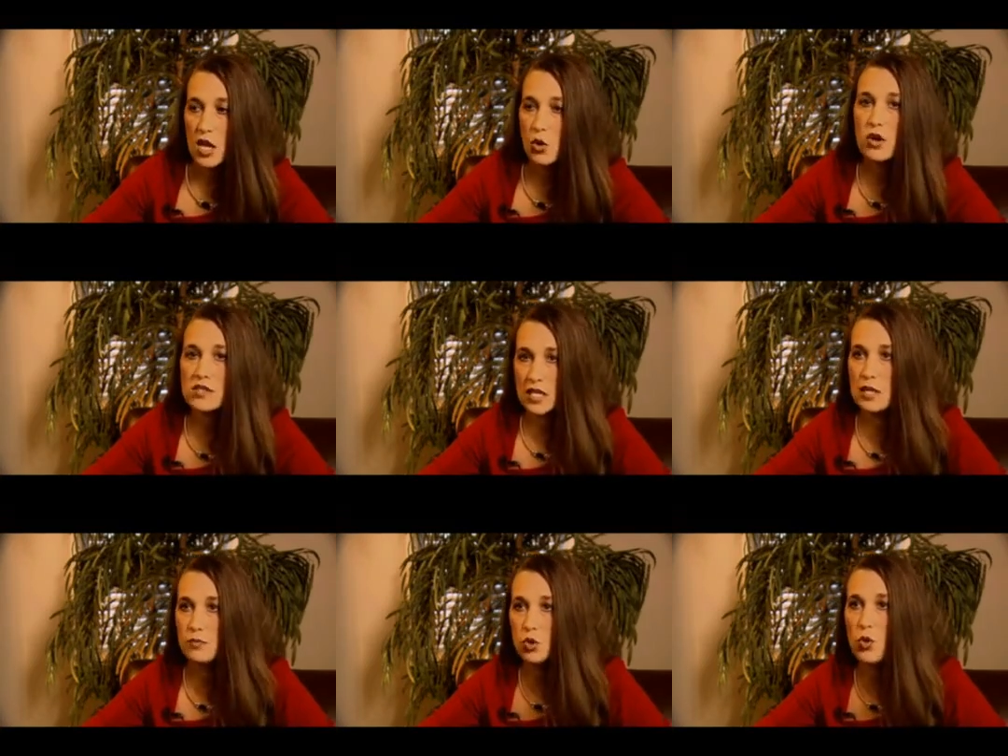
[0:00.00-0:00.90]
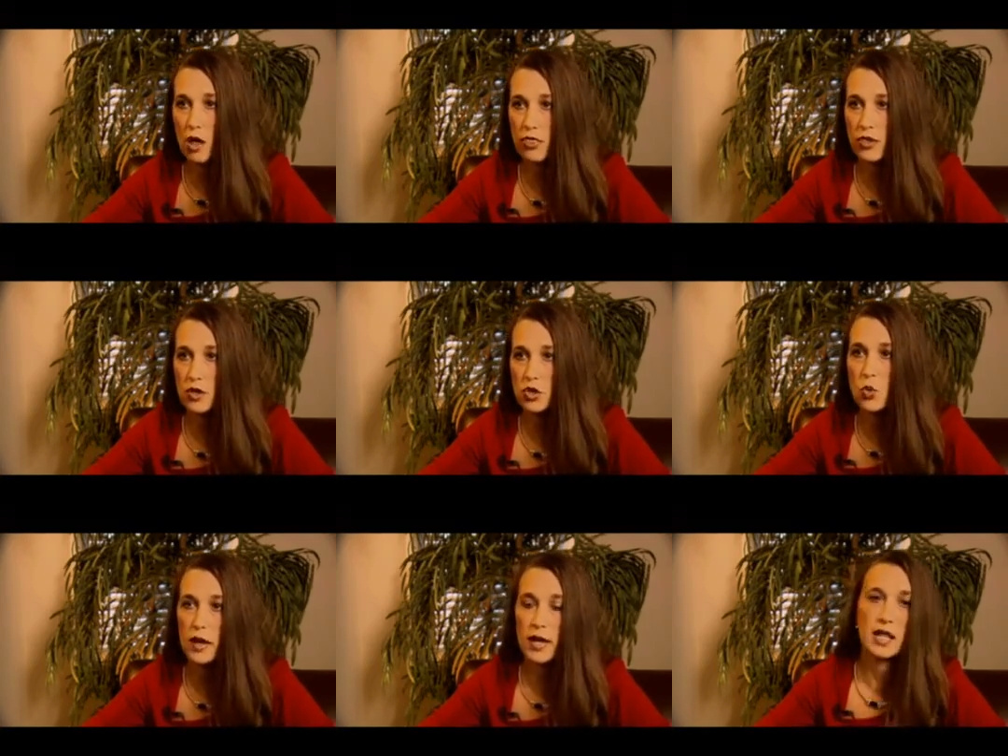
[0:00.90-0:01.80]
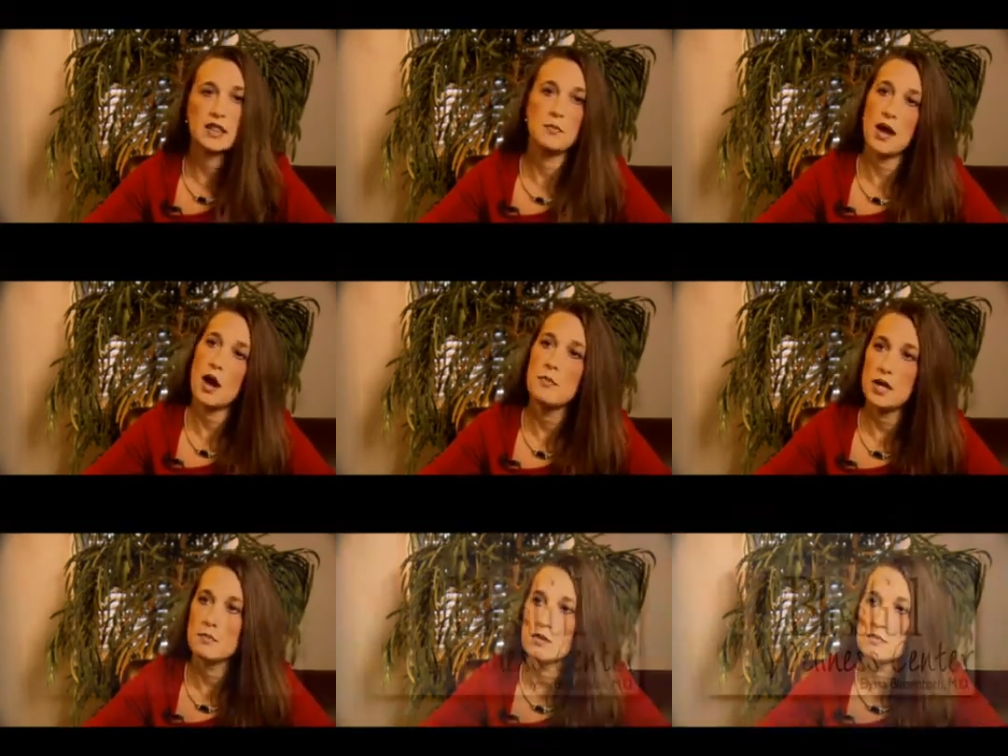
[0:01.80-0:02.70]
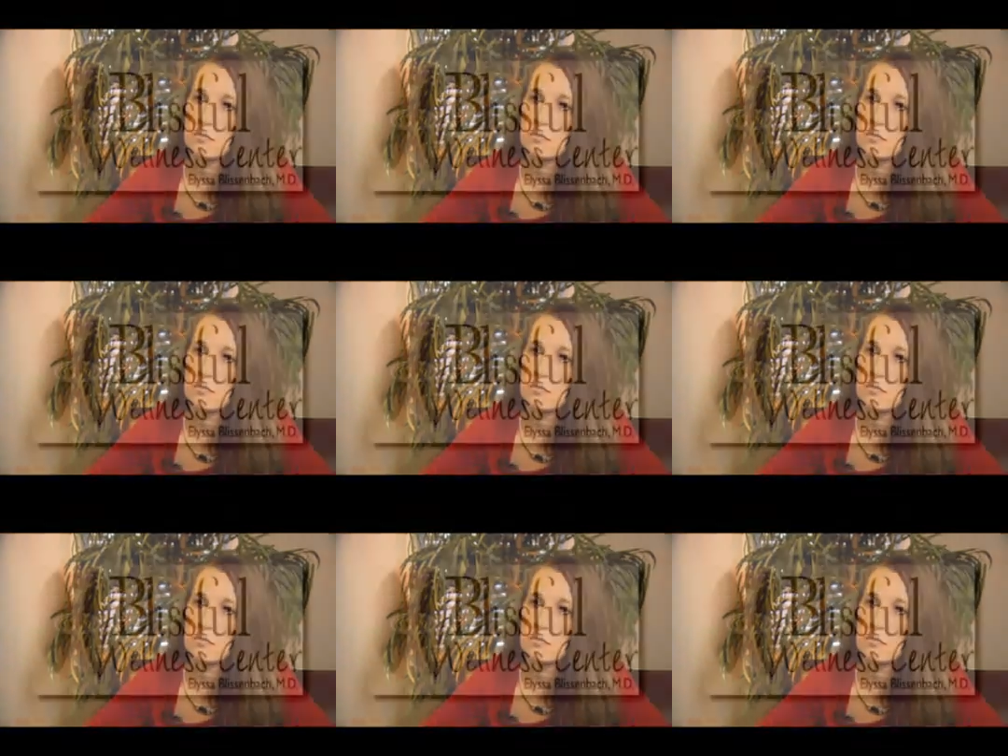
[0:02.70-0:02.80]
in order to keep you healthy. You are getting the bare minimum